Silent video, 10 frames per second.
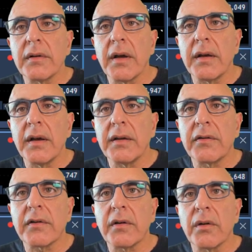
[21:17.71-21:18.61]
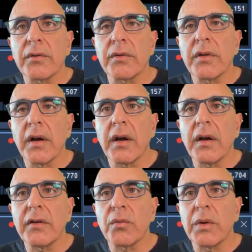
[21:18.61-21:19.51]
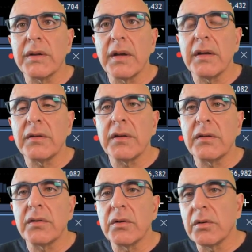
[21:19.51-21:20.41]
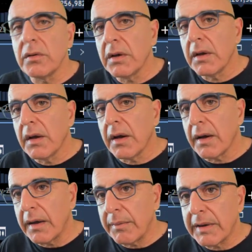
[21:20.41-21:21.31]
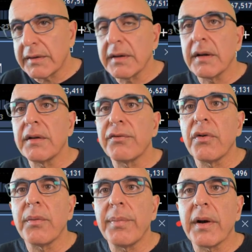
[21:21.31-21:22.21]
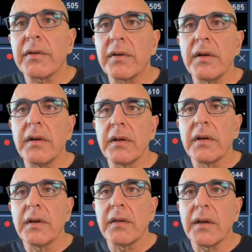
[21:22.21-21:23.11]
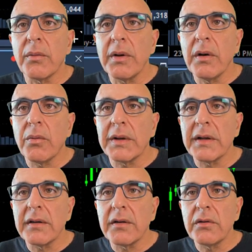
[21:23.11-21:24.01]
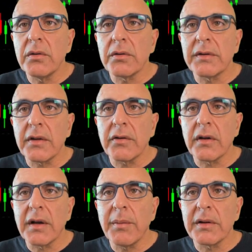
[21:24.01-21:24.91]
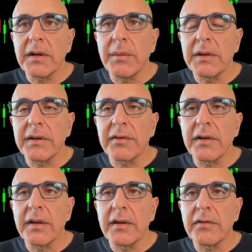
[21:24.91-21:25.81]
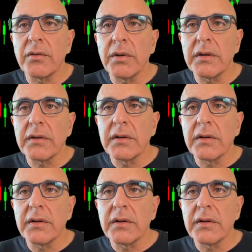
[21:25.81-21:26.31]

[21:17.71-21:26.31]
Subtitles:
Again, it's close to the highs, 192. I am getting ready for a partial. There we go, 192, touching. Come on, Tesla, let's do it.